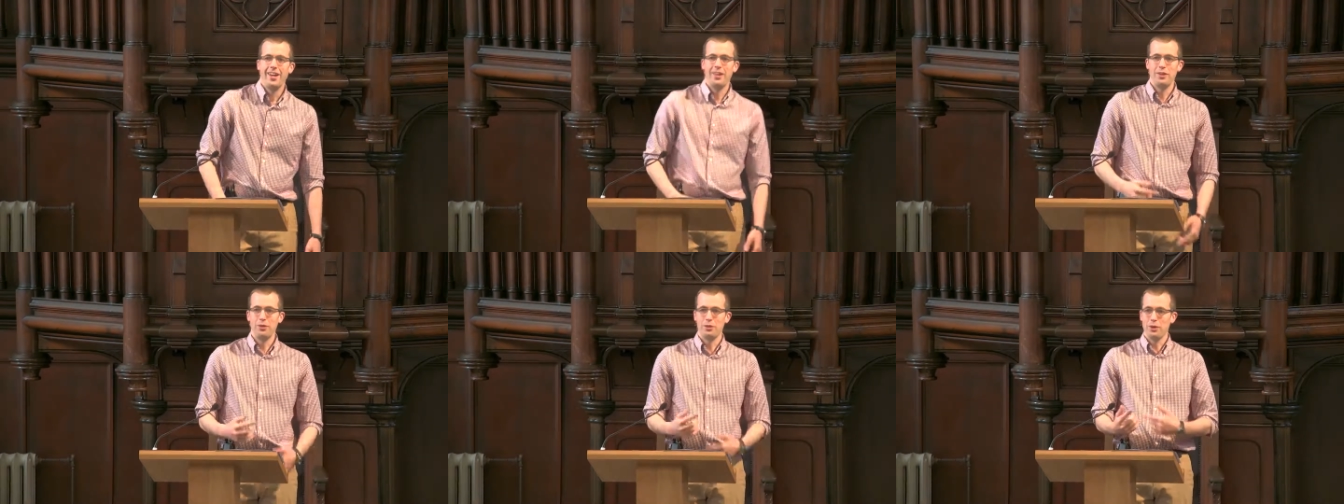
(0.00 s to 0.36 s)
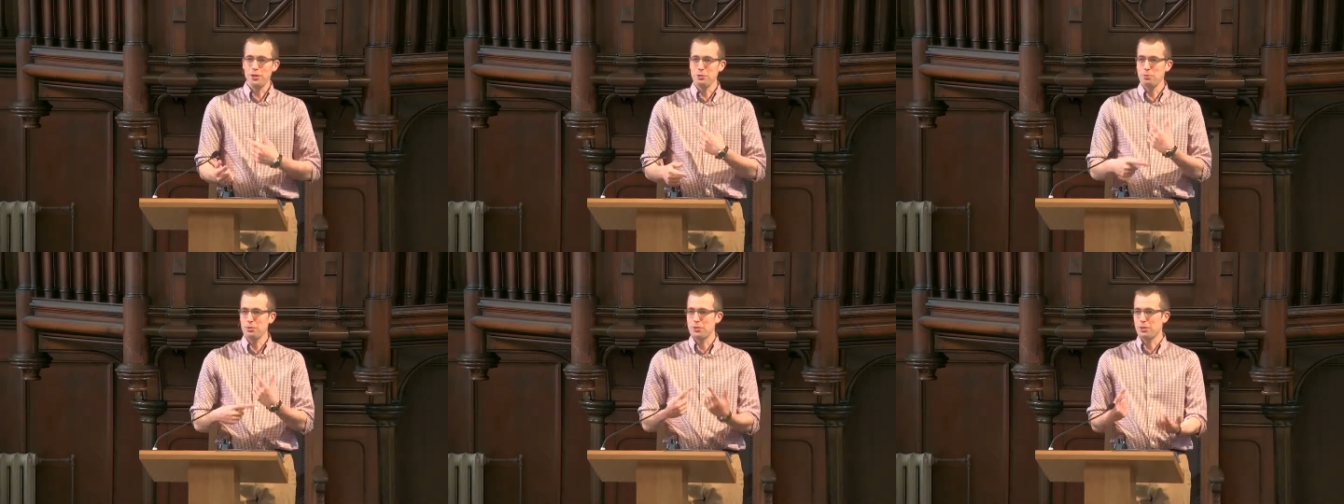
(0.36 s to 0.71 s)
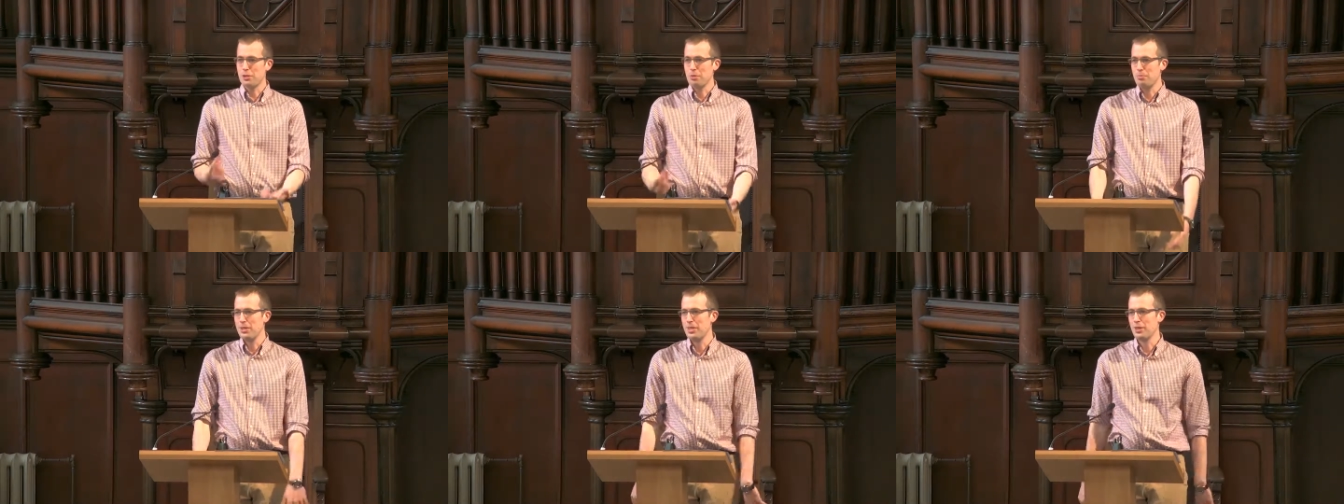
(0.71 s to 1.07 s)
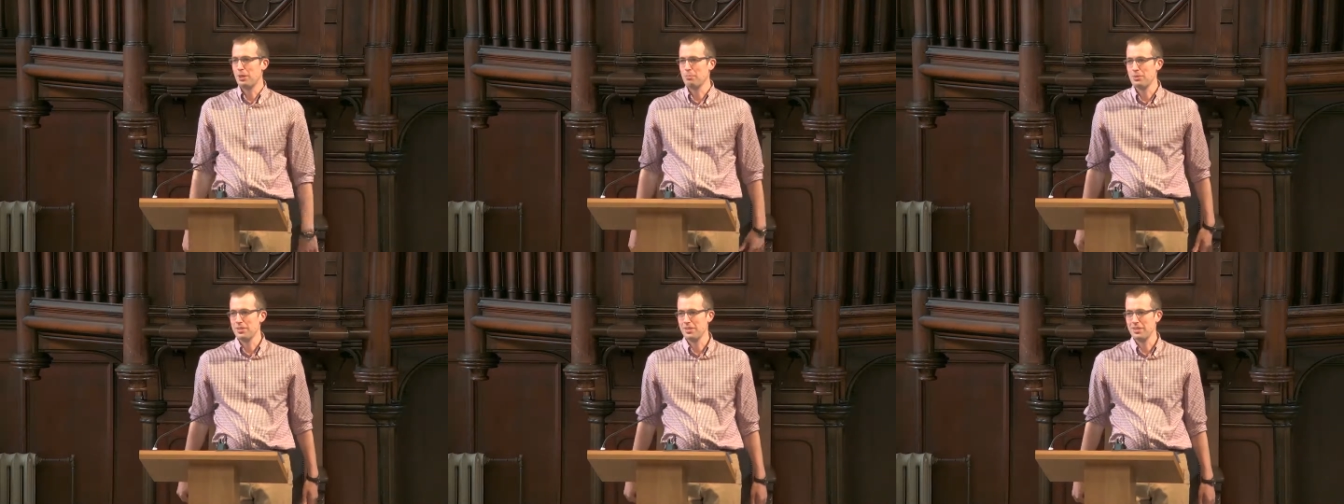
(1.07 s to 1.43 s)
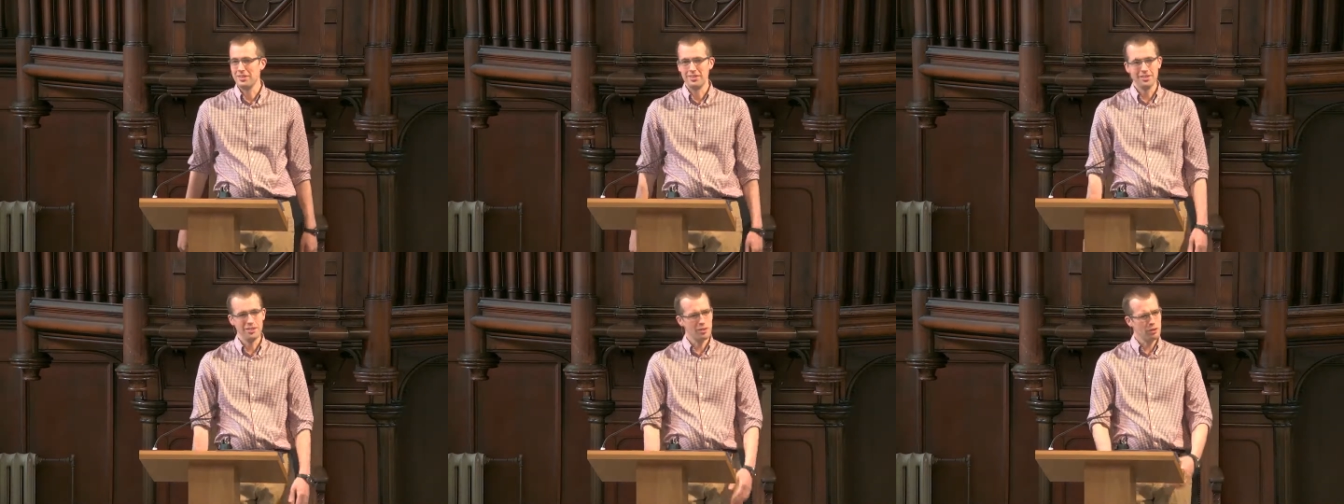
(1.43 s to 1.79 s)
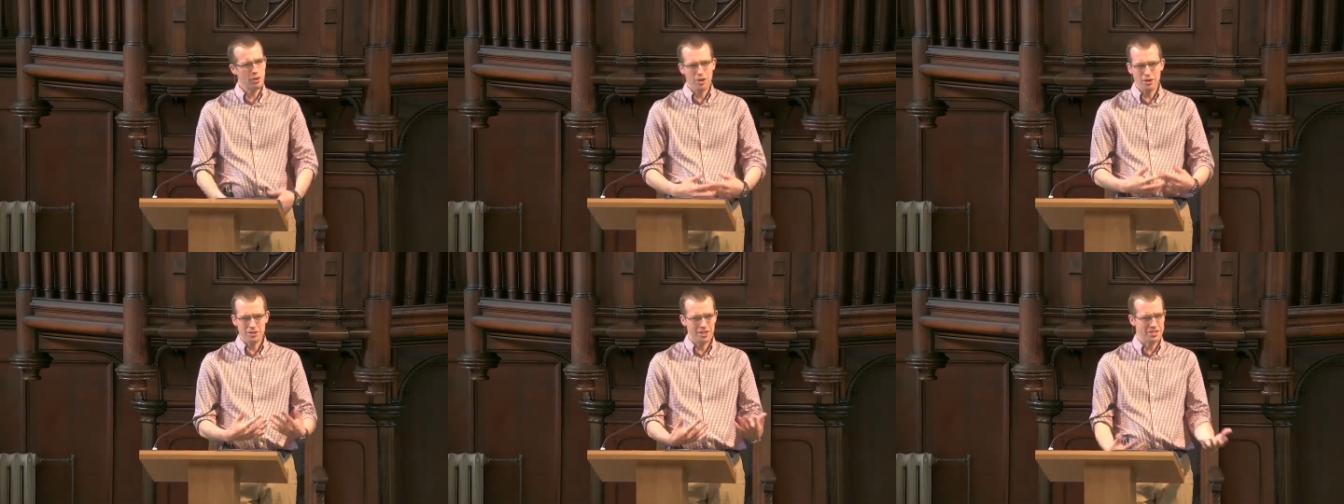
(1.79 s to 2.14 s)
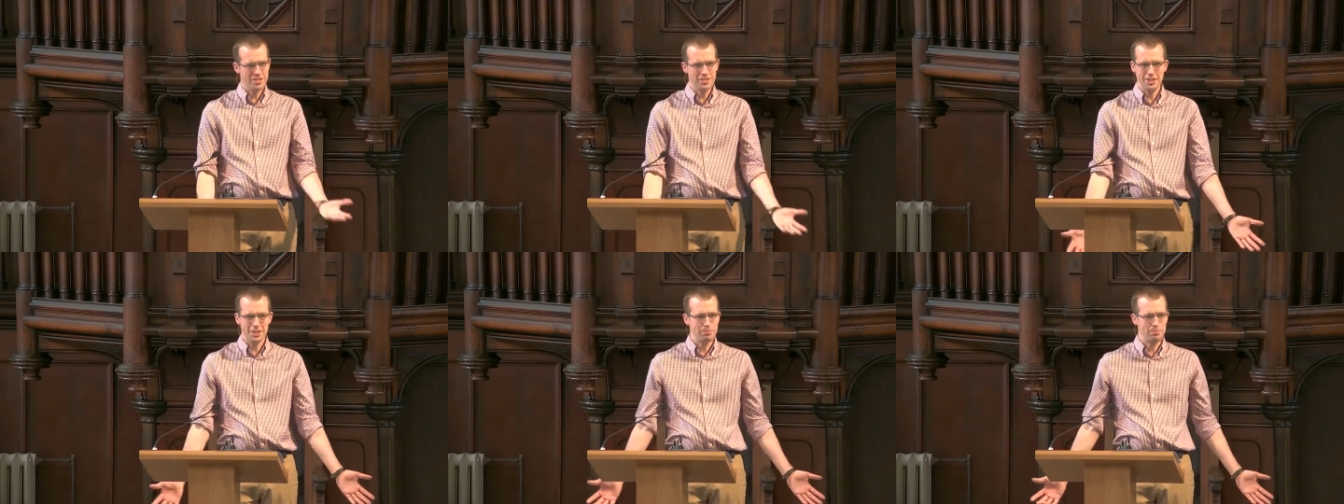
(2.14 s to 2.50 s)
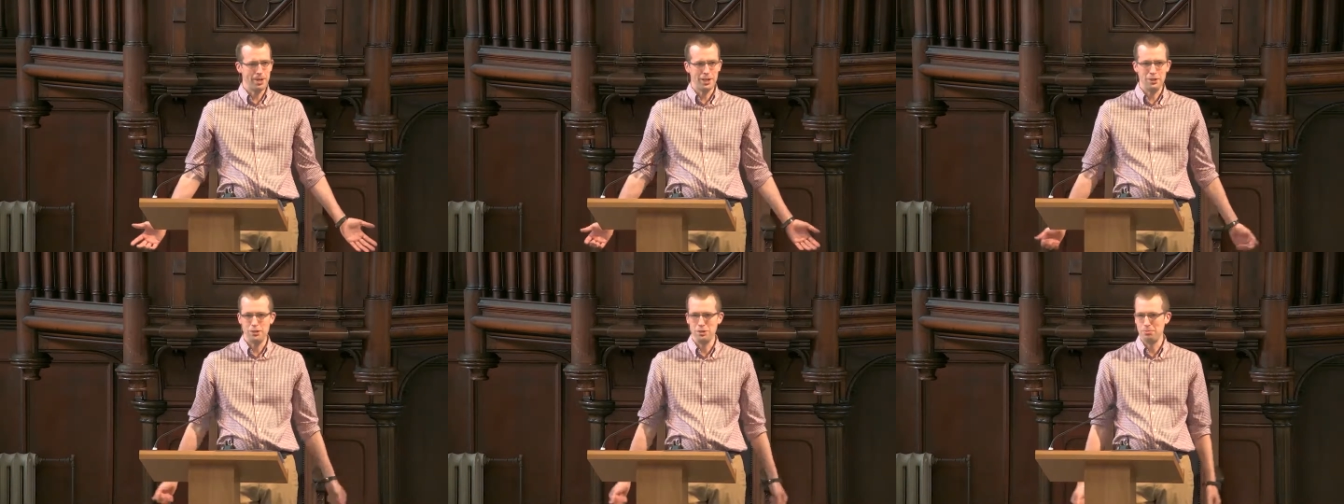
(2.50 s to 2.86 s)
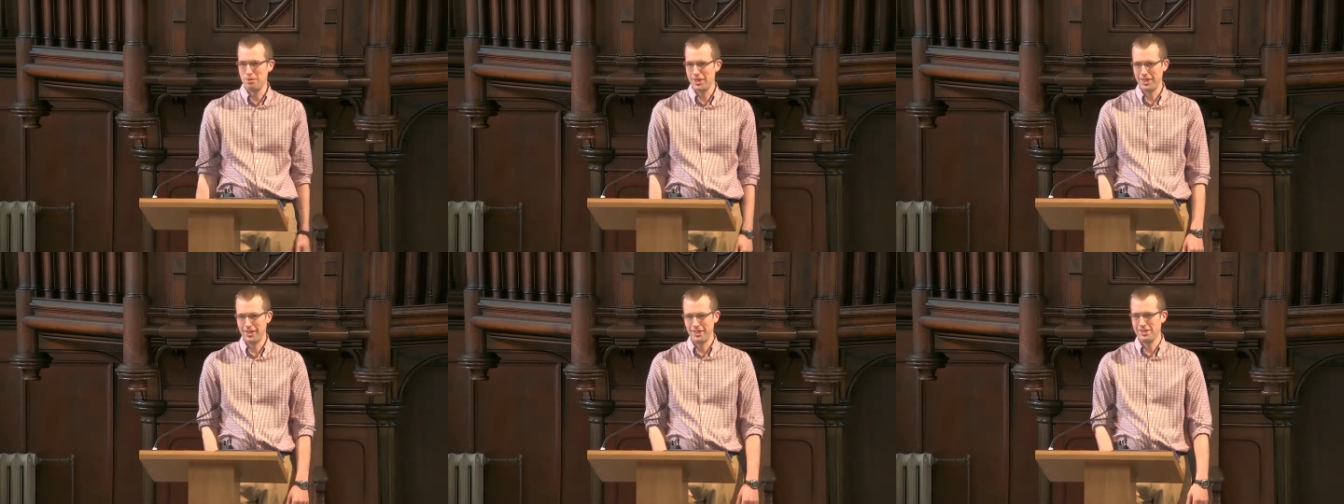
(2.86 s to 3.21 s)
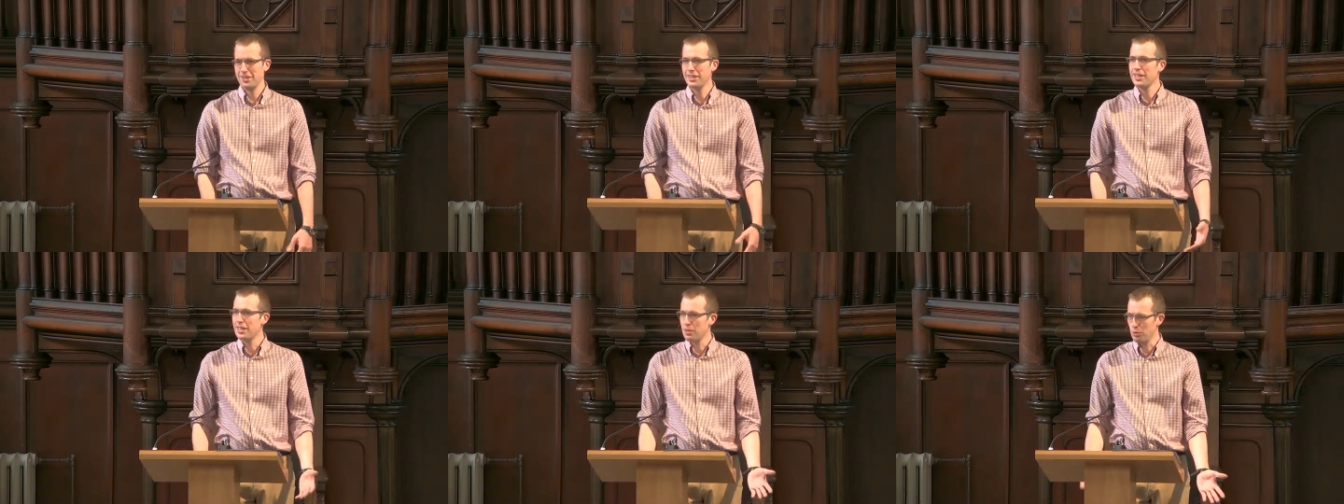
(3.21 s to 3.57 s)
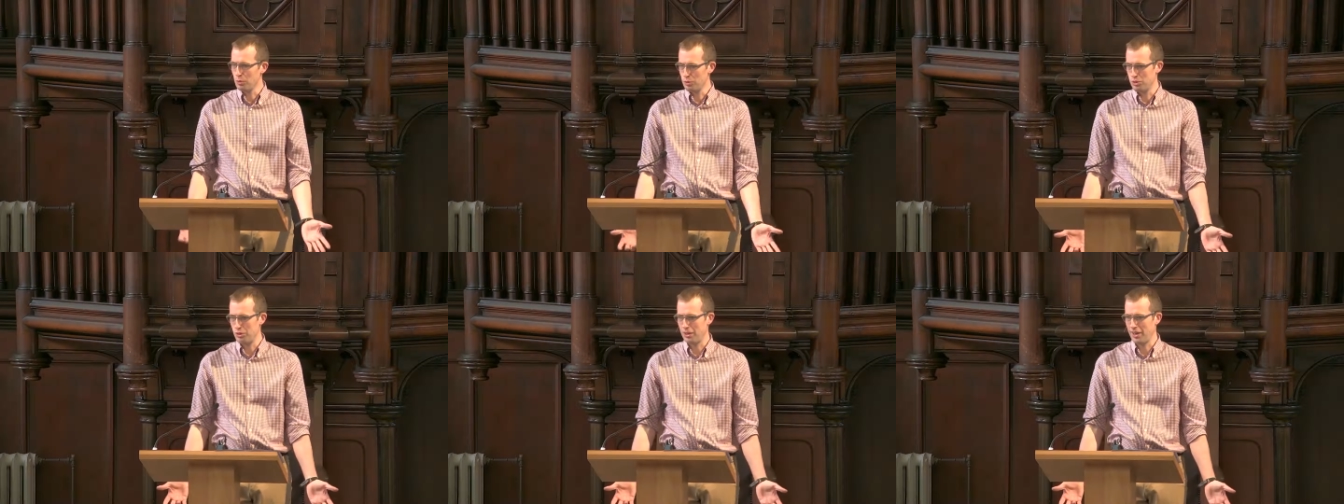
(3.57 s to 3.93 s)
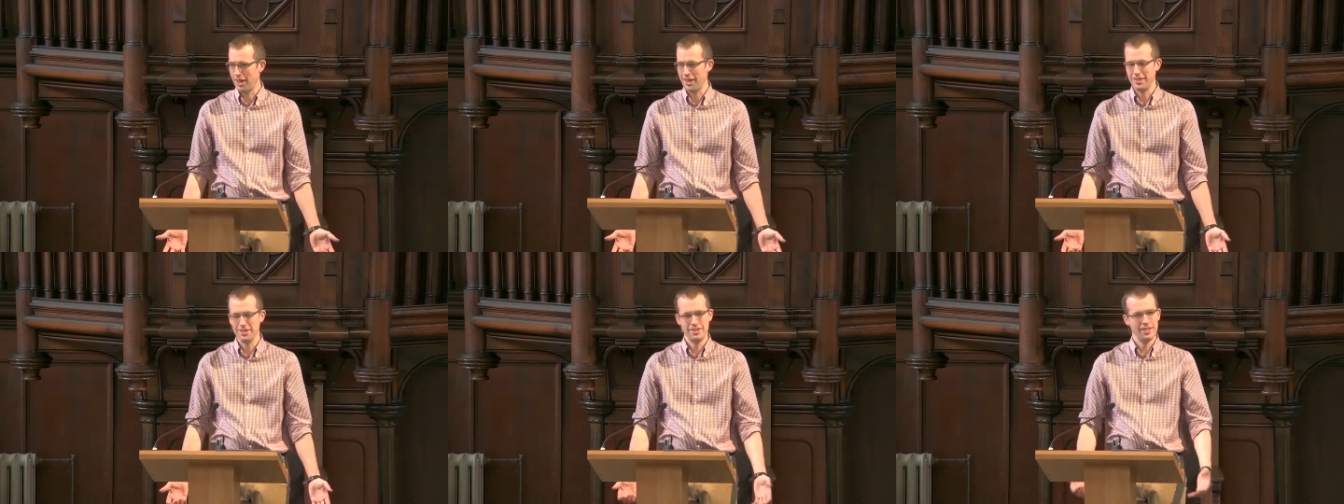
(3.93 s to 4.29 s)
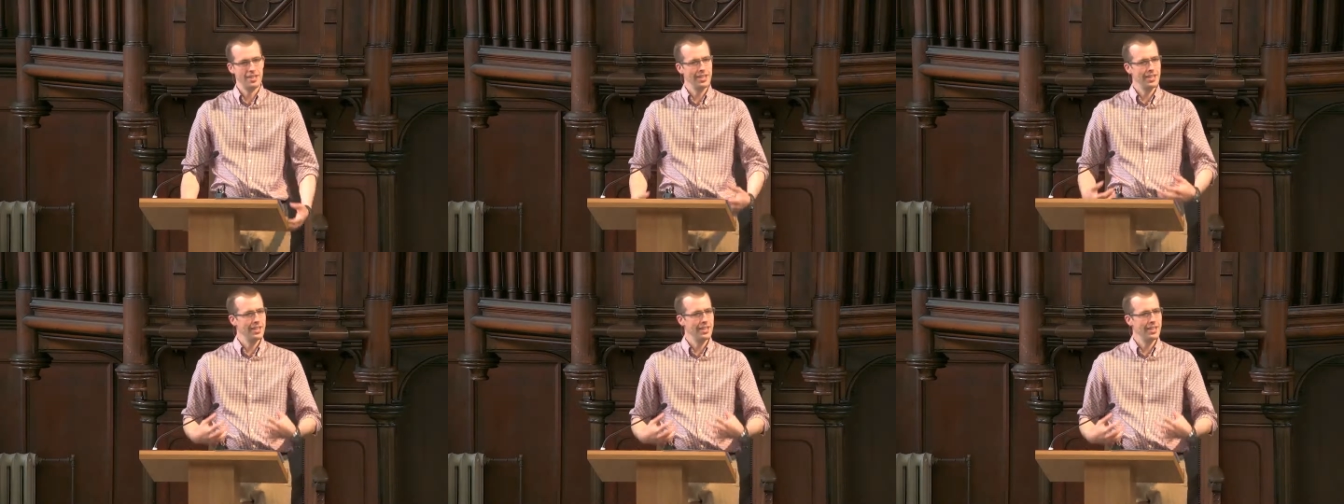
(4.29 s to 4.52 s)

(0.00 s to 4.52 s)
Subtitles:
The gospel is the complete opposite. God doesn't expect you to make it. He knows you can't.